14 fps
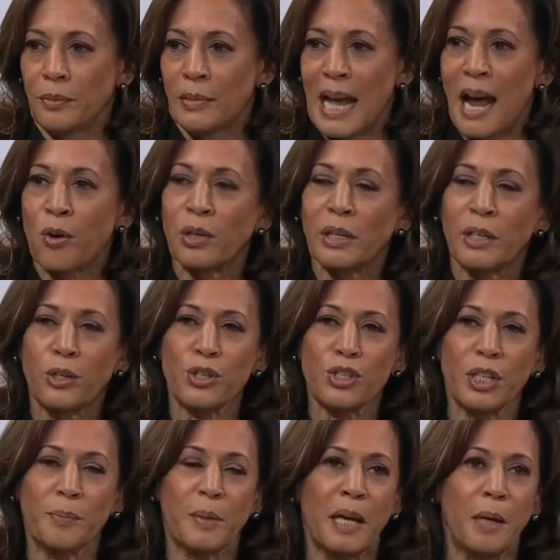Our
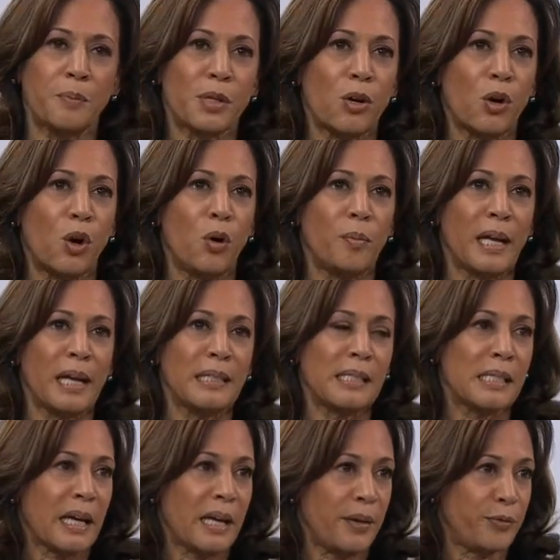leadership keeps our homeland
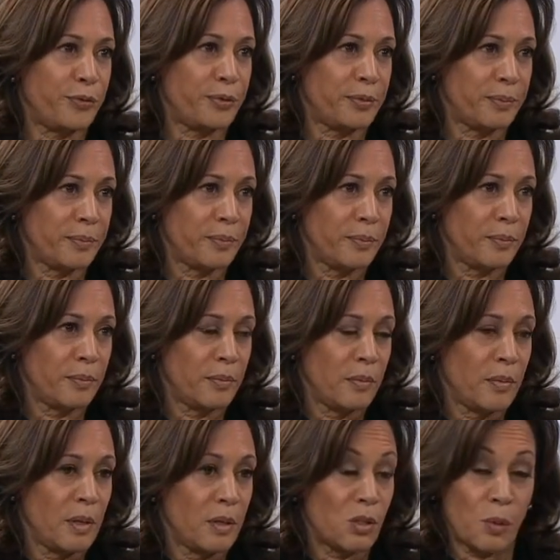safe,
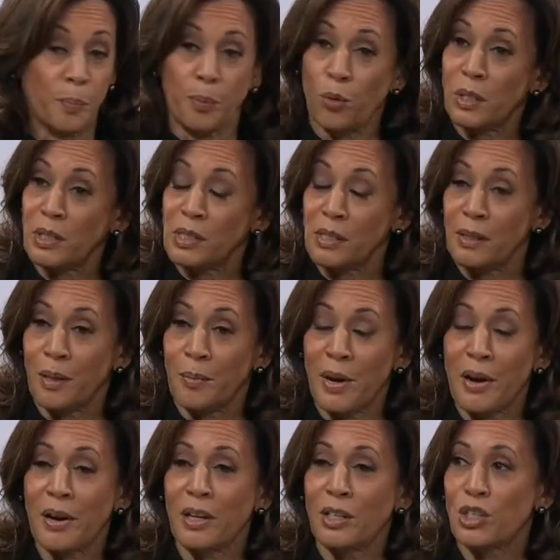supports
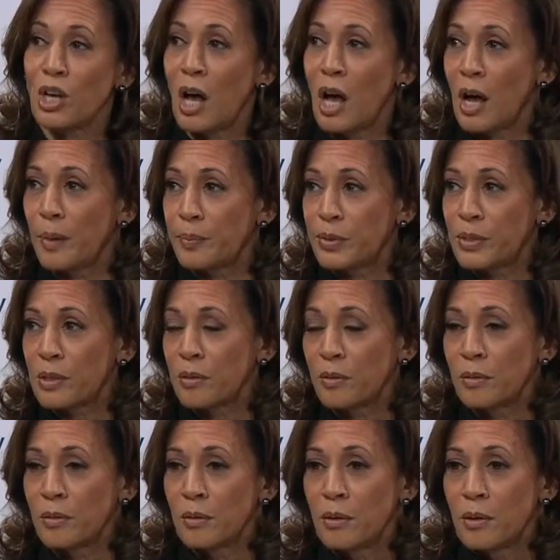American jobs,
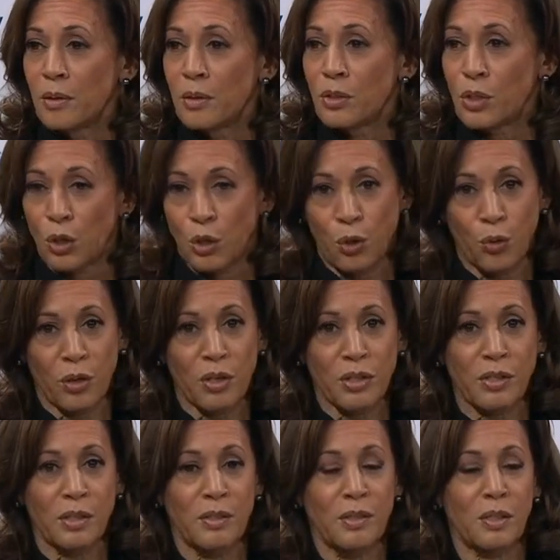
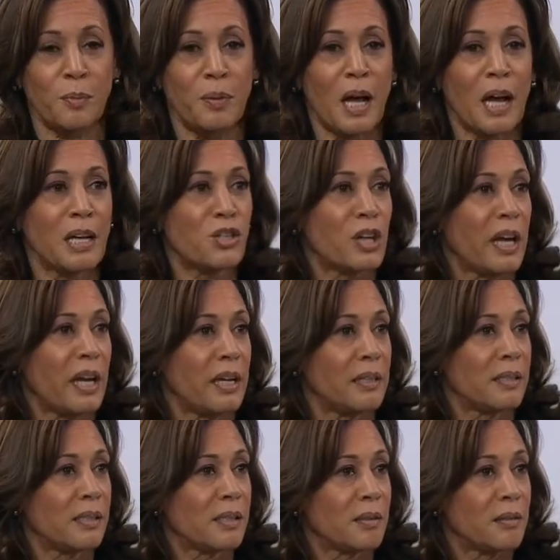secures supply
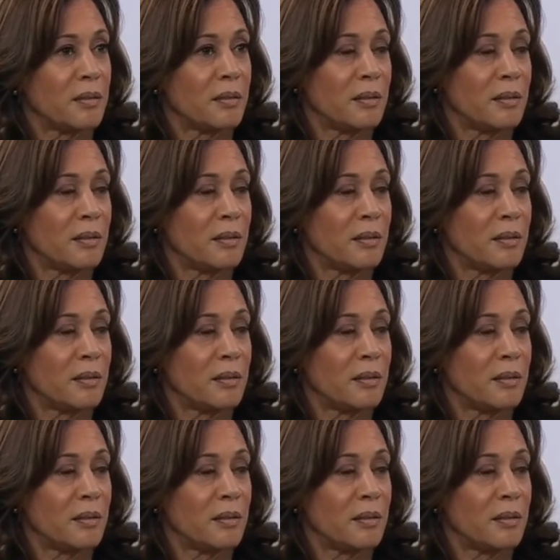chains,